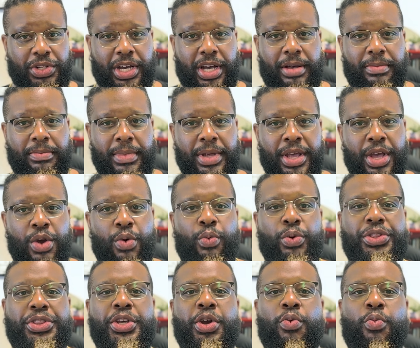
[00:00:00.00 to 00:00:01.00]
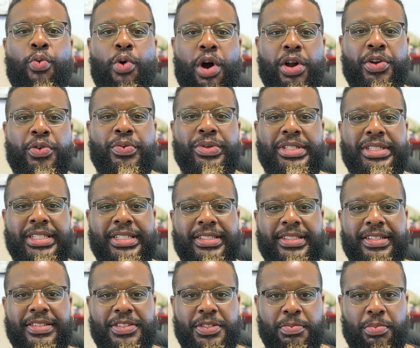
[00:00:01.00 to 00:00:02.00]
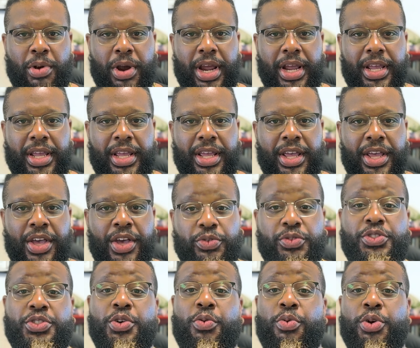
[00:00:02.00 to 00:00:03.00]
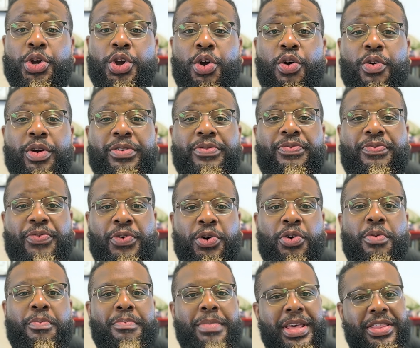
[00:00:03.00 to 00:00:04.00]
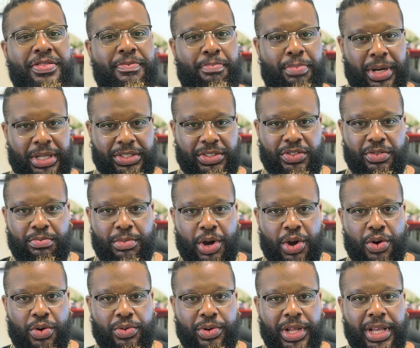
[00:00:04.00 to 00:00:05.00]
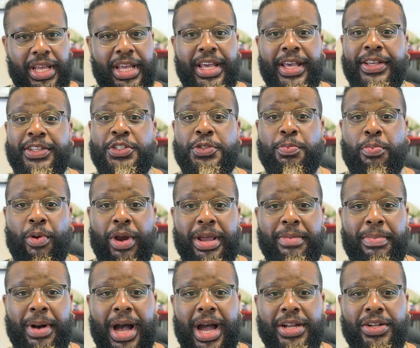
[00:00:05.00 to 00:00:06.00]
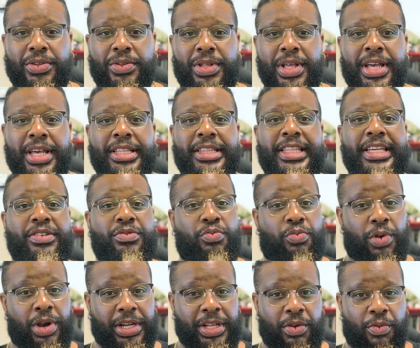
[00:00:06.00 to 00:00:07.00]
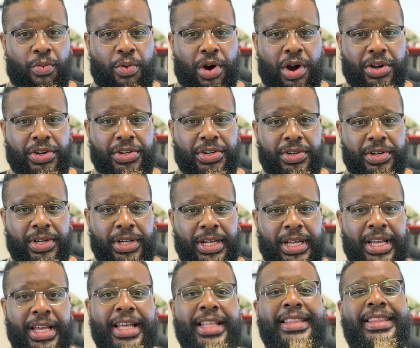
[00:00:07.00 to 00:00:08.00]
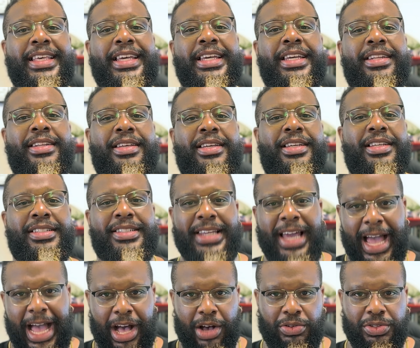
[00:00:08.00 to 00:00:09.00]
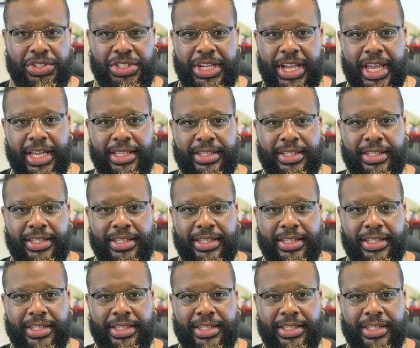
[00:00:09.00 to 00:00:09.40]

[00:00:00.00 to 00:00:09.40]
up with their water-resistant spray. So we're going full Mythbuster mode. Spray bottle, then running water, then towel check.